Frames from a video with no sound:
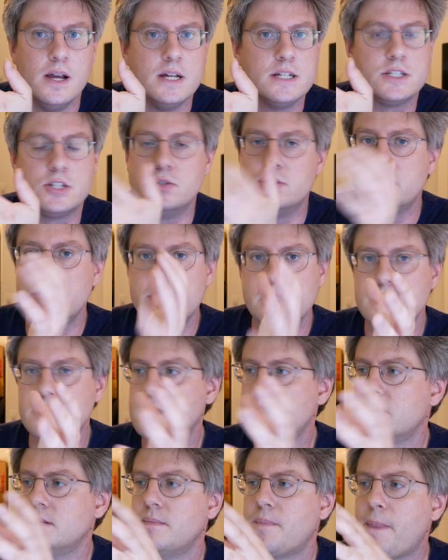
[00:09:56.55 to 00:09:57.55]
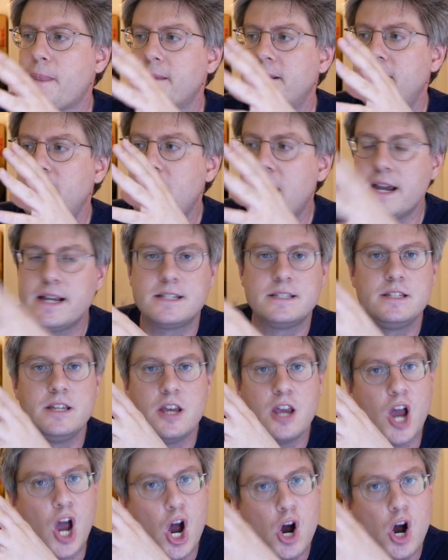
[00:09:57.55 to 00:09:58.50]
So this is like the